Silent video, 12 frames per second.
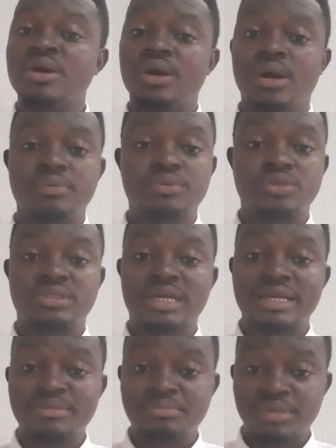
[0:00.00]
up to
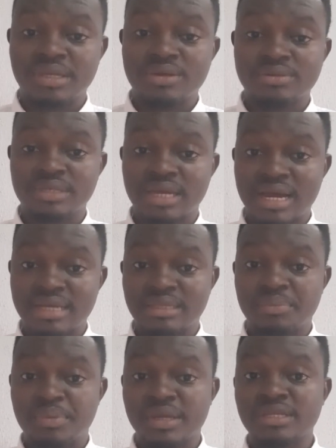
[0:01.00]
10 million,
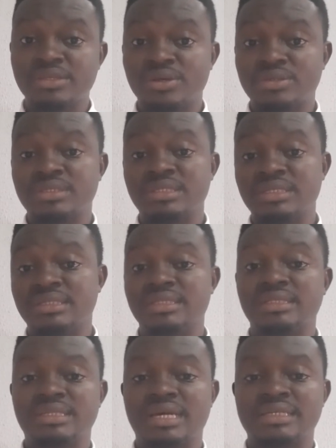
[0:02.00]
depending on the
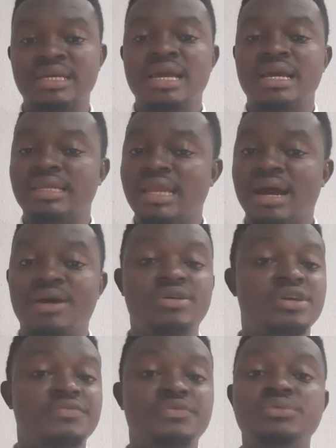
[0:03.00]
distance. Now,
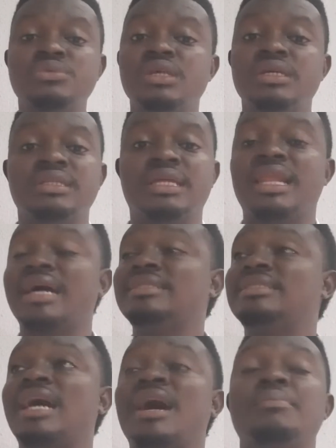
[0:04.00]
even the
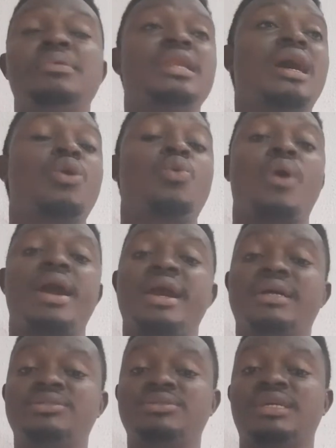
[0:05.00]
lands have been
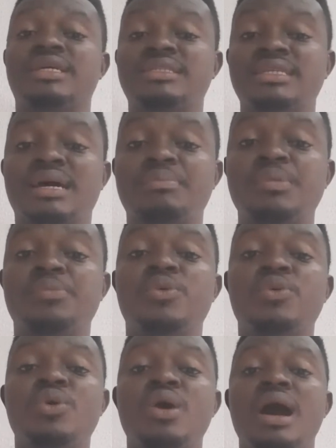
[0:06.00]
acquired to the extent that
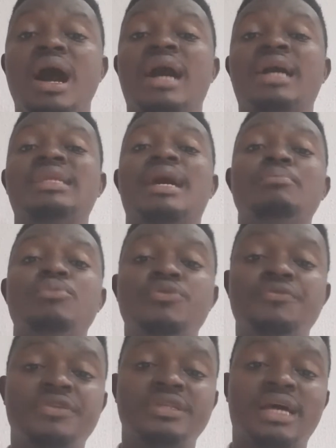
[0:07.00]
people are now
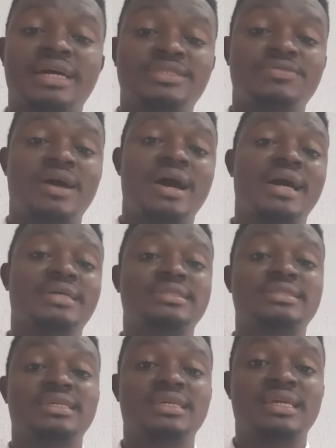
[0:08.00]
moving as far
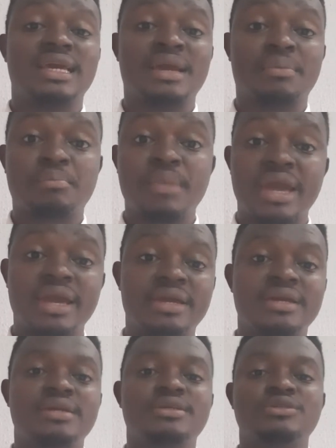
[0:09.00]
as
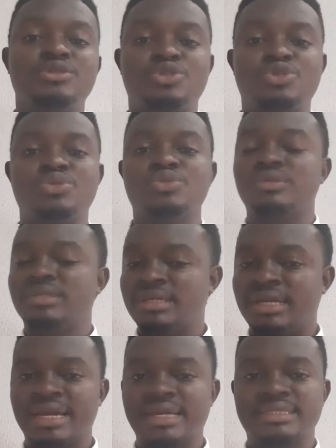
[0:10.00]
Ekpe to
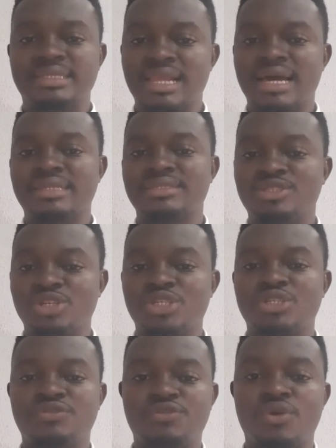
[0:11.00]
get land
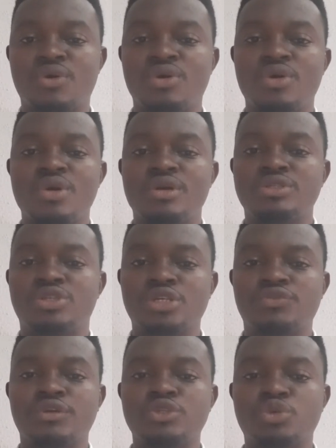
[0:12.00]
just for
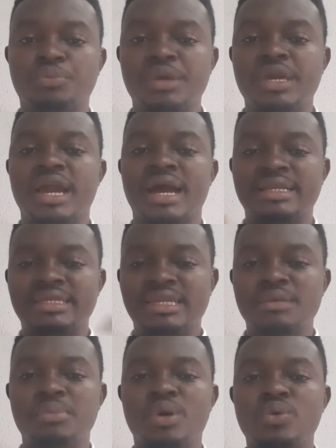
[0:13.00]
you to be at the
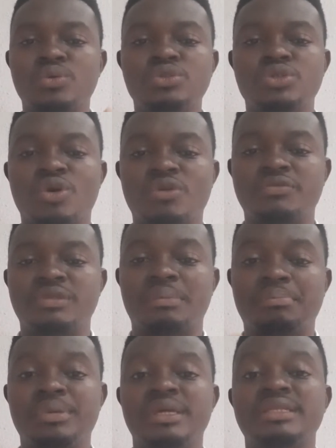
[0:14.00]
neighborhood of the
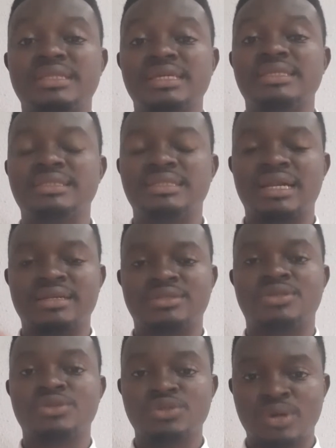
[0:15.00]
big things that are
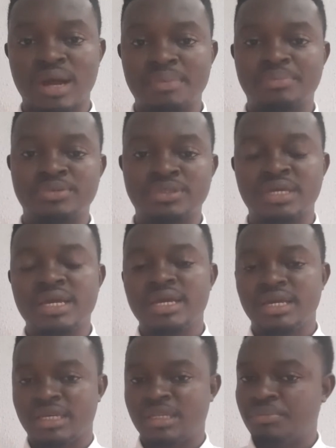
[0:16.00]
going to happen
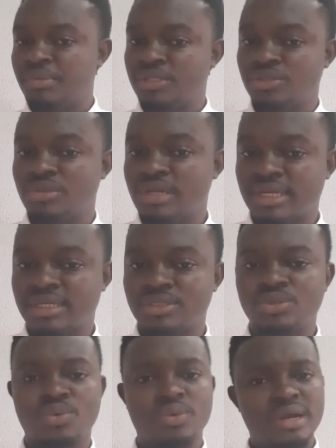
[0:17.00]
in Ibeju-Lekki.
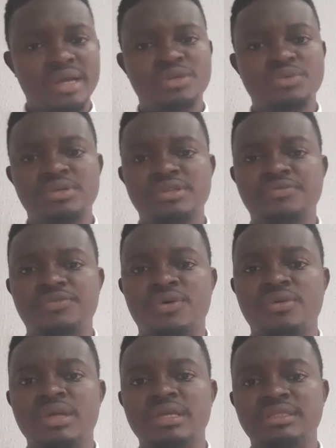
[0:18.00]
So what are you waiting
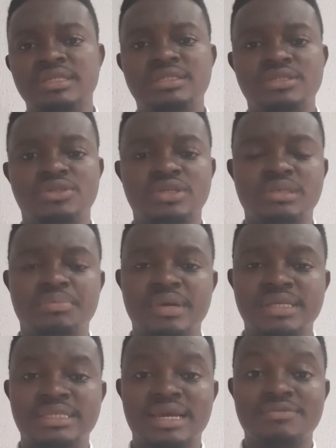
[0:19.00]
for? This is just the
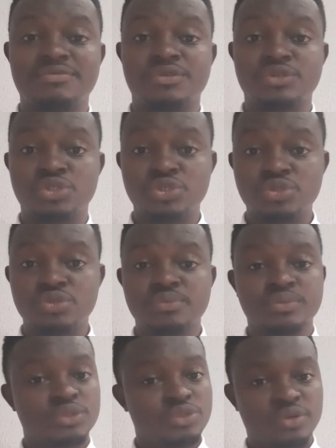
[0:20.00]
best time for you
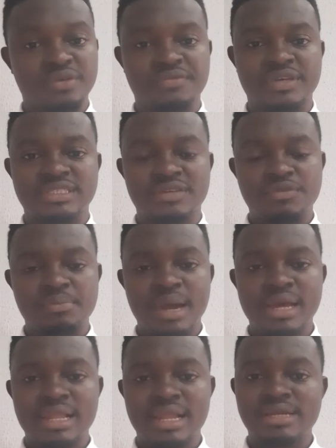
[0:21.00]
to invest. If you
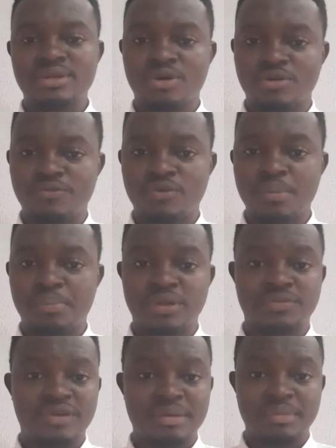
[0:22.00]
buy a land of
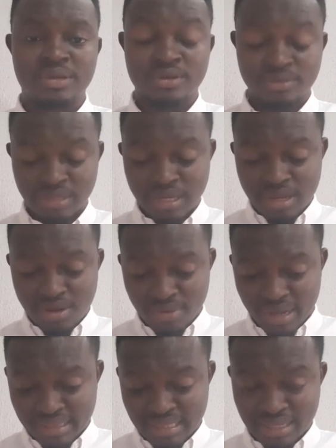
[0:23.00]
1.5 million
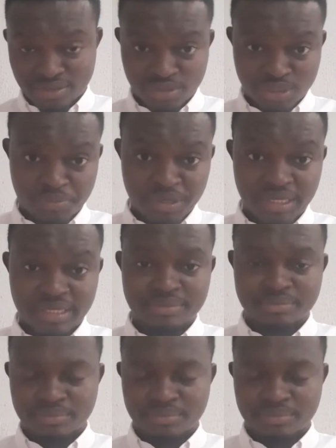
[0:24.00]
right now as we speak,